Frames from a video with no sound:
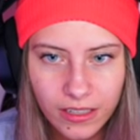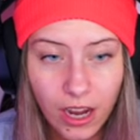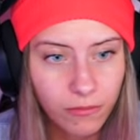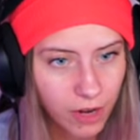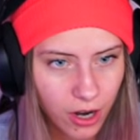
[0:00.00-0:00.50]
Uh,
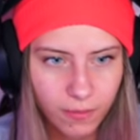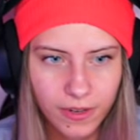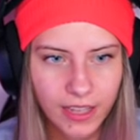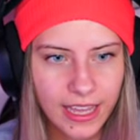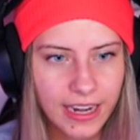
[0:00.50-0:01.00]
nope,
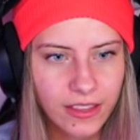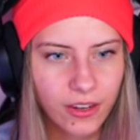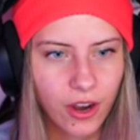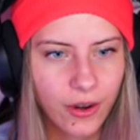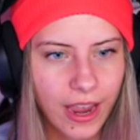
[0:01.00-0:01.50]
not that
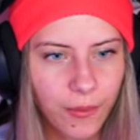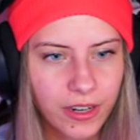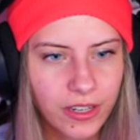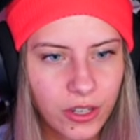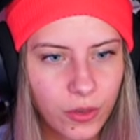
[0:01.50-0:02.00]
either. Okay, we're
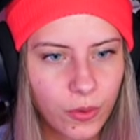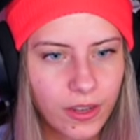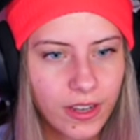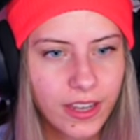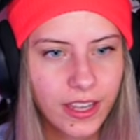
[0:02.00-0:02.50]
gonna do
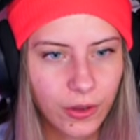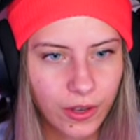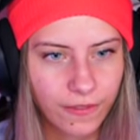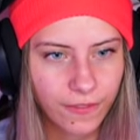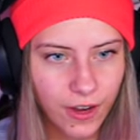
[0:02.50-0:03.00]
Kill
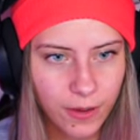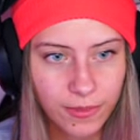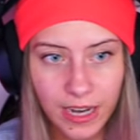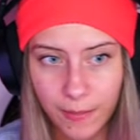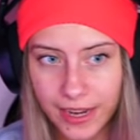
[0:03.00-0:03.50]

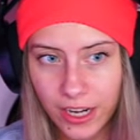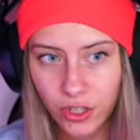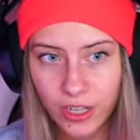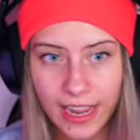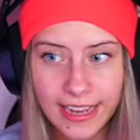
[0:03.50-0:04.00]
confirmed,
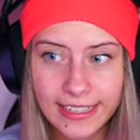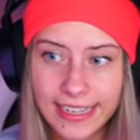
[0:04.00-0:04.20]
domination, and